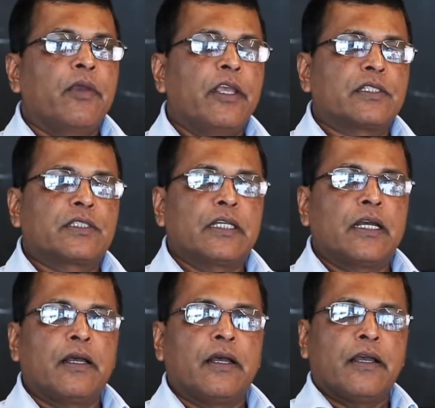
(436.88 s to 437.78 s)
Yes,
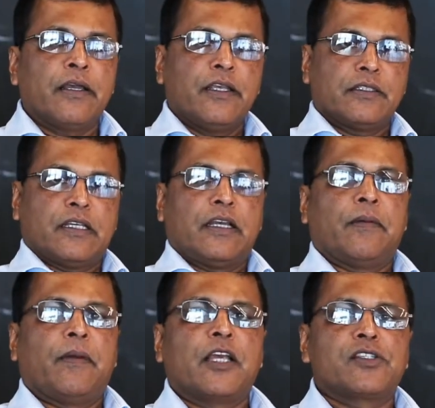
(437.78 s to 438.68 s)

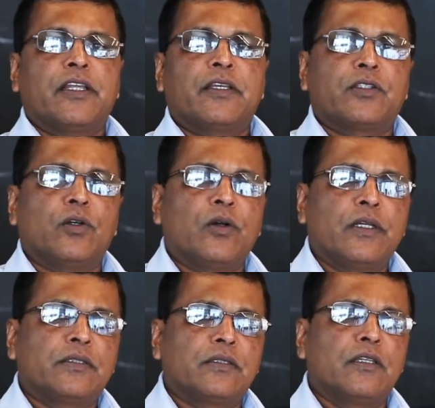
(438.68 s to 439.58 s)
Ashley. So
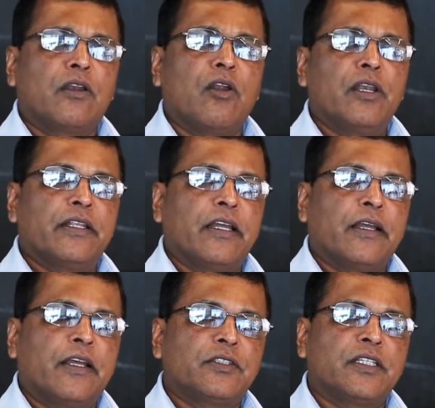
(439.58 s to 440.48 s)
it's not only
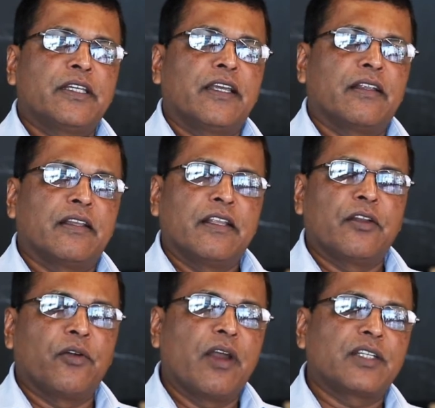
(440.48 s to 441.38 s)
assessing
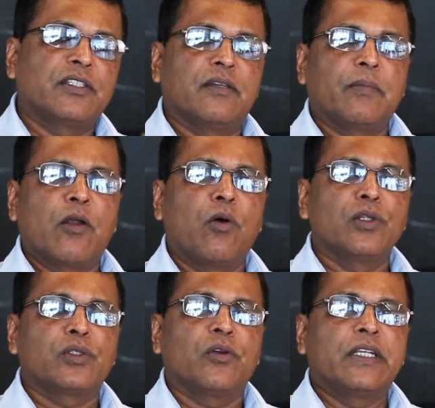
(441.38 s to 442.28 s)
the reduction, but
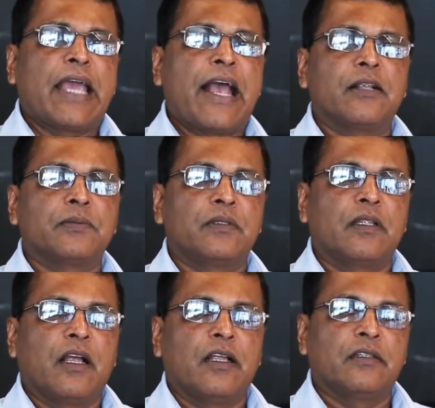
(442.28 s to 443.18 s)
also it helps.
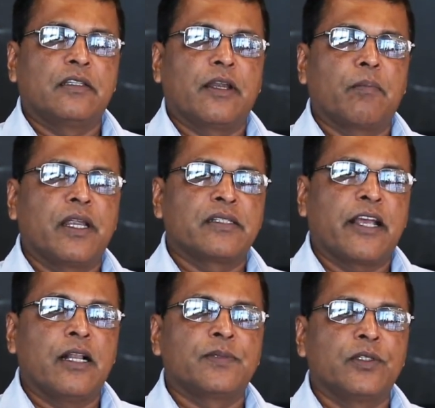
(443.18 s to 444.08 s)
The templates
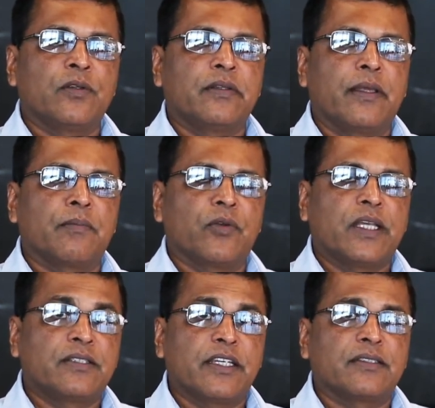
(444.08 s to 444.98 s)
helps them to
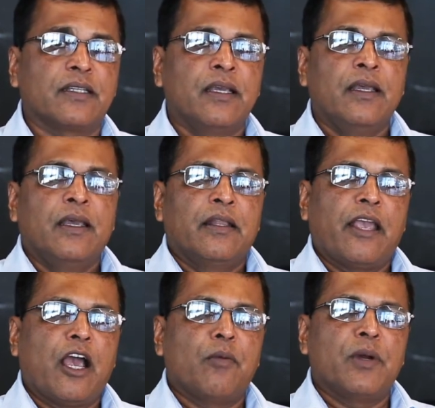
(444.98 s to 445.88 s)
assess
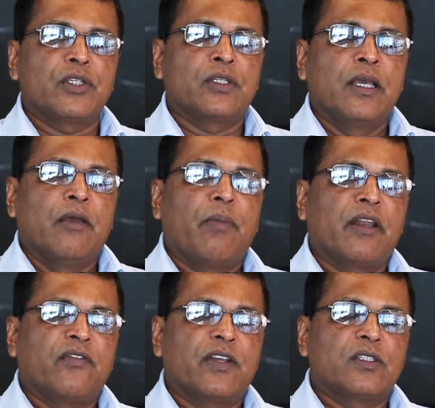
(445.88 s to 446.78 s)
how much
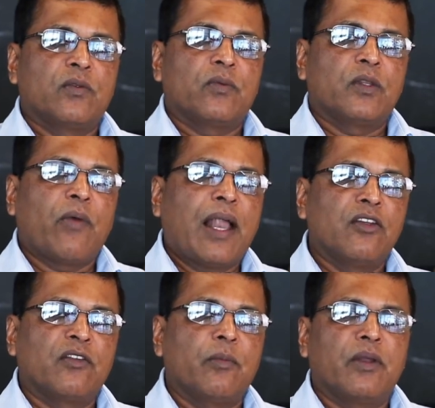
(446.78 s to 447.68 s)
benefits, the
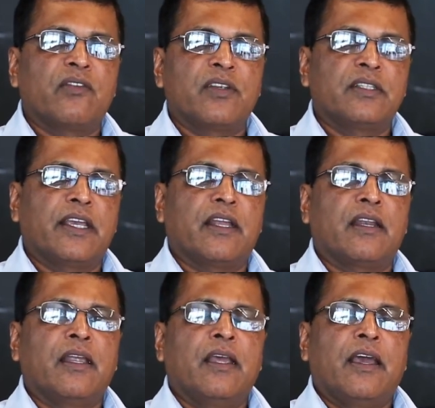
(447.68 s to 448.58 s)
value of the benefits they
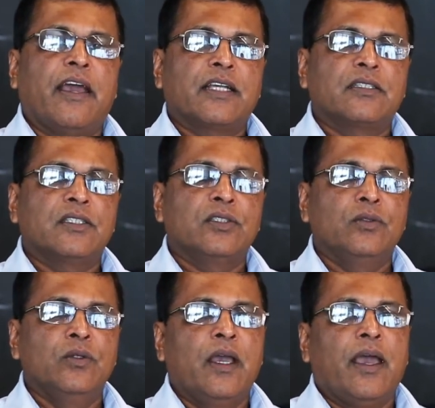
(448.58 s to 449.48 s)
can access
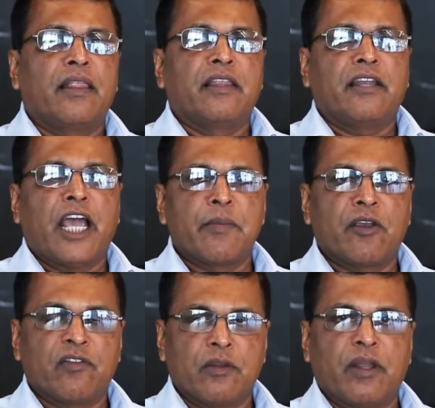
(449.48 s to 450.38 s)
to, and the
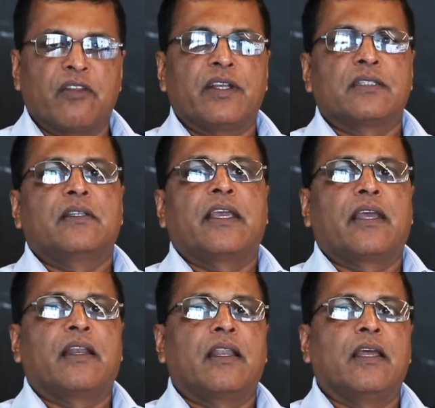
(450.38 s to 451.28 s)
timing of the benefits they
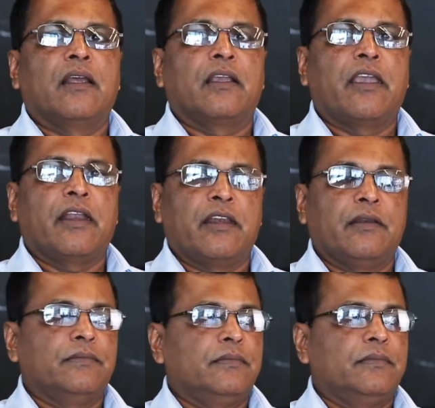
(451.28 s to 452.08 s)
can get in.